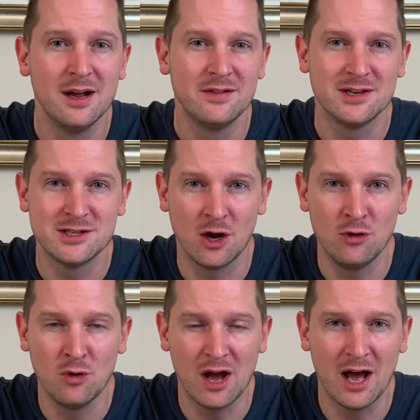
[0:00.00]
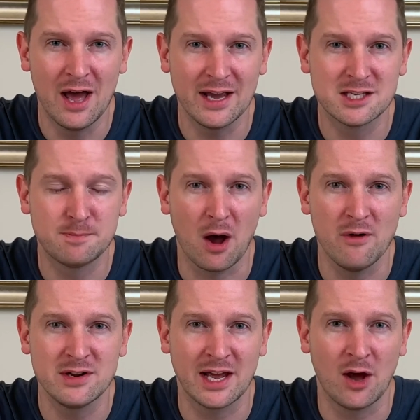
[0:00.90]
there's no
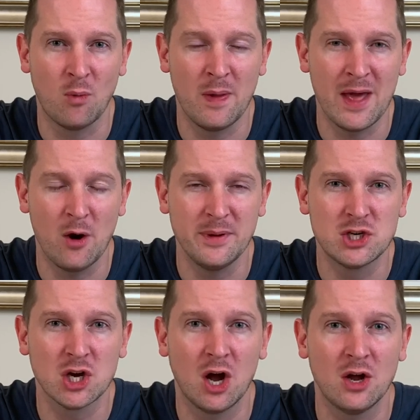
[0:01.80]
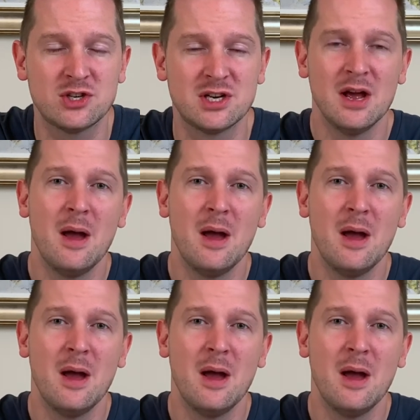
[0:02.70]
expiry date on when that will be charged.